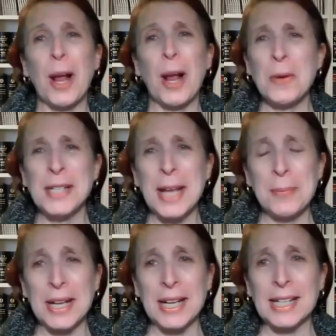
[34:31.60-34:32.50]
I'm always happy
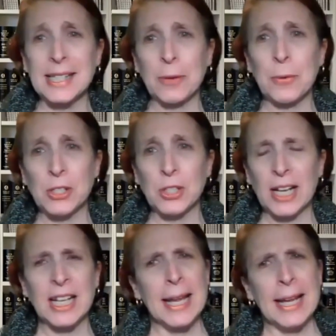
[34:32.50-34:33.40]
to answer that question.
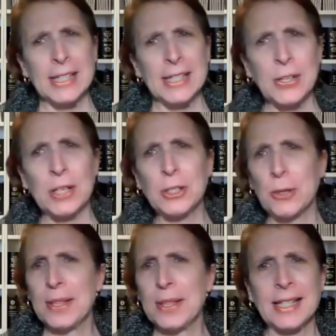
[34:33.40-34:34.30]
I started
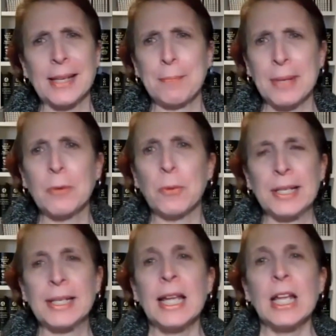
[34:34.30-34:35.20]
to, but that's a big one.